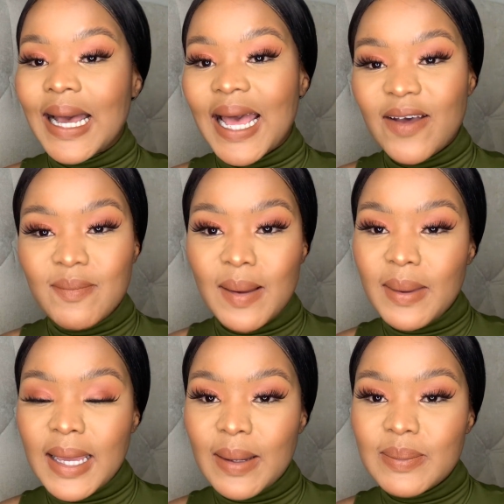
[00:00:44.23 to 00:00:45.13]
I have my
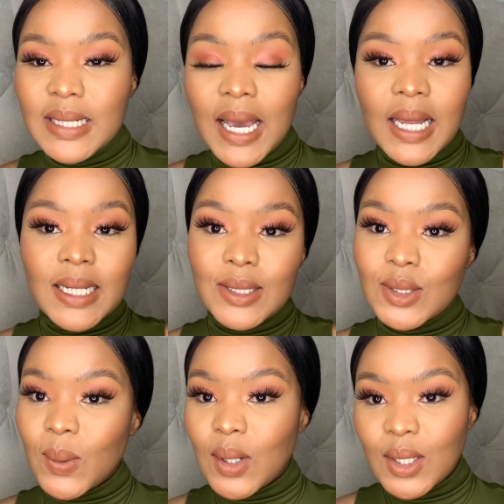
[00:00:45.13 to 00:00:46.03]
makeup done,
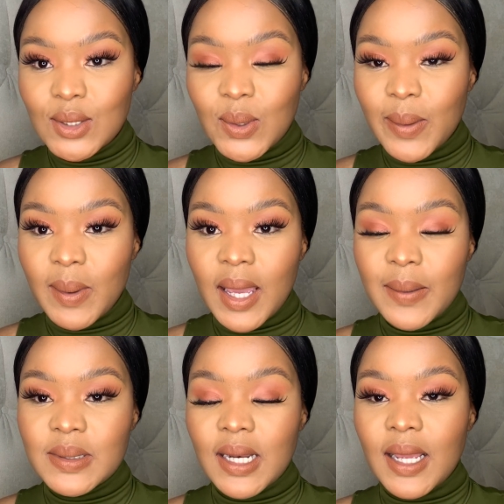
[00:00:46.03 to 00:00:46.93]
so we're not doing
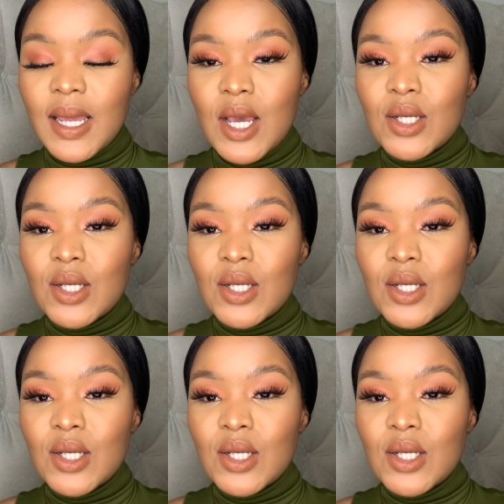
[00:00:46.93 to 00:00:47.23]
makeup today.